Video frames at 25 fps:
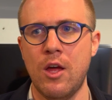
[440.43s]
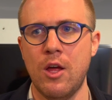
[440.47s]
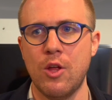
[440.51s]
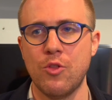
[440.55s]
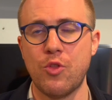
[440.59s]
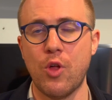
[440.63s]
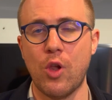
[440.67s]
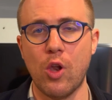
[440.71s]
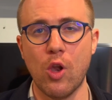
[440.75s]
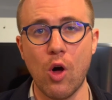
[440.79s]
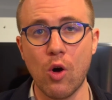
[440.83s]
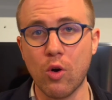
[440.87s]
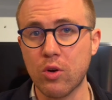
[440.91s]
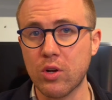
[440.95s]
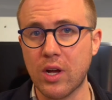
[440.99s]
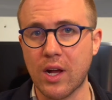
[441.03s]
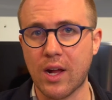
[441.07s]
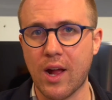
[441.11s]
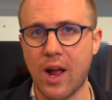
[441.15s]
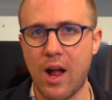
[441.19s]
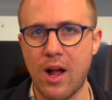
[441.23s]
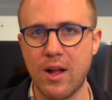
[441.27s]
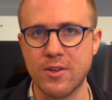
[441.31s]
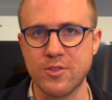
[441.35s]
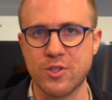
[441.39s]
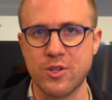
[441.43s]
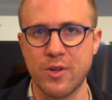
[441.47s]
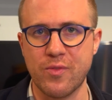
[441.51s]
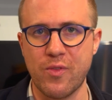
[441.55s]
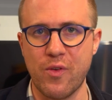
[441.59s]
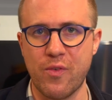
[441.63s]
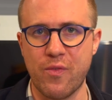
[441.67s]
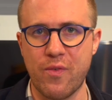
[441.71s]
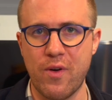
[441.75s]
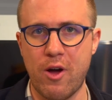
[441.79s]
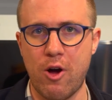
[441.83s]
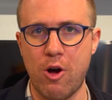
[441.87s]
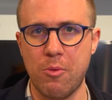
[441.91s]
the longer cuts of the
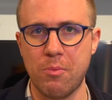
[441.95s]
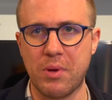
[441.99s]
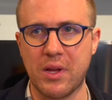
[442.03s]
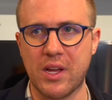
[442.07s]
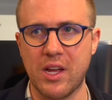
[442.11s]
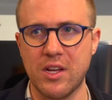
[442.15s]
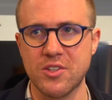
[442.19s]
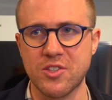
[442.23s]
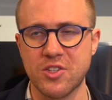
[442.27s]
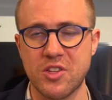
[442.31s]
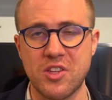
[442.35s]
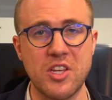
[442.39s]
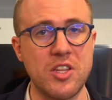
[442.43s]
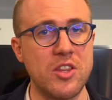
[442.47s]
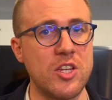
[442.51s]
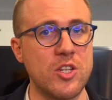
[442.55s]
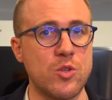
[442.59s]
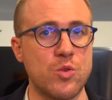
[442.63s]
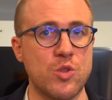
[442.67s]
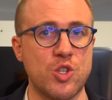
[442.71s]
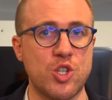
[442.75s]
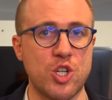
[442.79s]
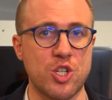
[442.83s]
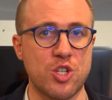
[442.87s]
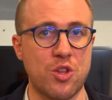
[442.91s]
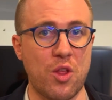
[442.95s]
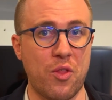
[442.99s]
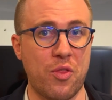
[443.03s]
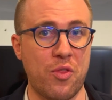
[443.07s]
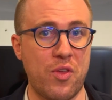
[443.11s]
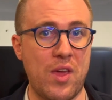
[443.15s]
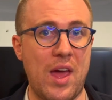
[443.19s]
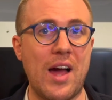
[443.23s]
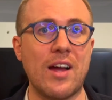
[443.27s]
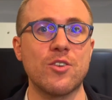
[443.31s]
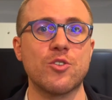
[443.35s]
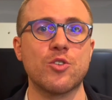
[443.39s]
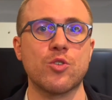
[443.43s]
film, because this was just a
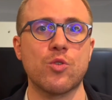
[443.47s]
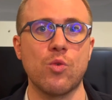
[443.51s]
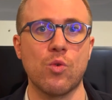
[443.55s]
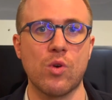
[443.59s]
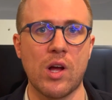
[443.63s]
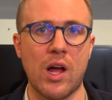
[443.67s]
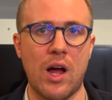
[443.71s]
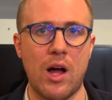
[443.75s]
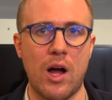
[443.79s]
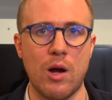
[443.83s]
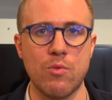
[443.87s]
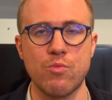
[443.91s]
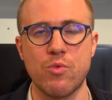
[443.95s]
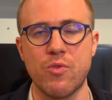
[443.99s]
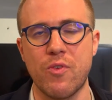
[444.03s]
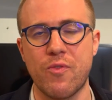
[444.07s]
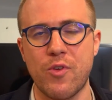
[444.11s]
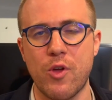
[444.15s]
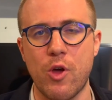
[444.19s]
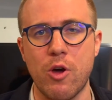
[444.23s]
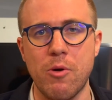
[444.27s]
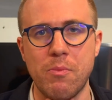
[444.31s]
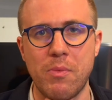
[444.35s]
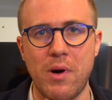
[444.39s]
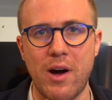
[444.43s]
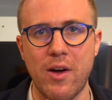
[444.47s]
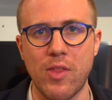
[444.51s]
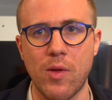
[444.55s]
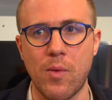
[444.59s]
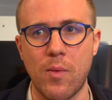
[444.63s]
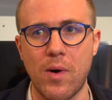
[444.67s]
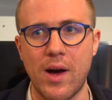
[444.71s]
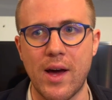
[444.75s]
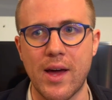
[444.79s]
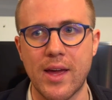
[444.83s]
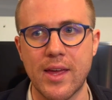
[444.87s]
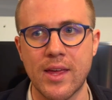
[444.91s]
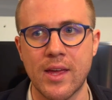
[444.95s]
theatrical cut I'm reviewing, by the
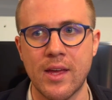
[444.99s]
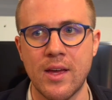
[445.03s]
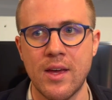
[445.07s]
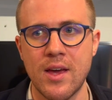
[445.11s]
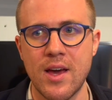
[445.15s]
way,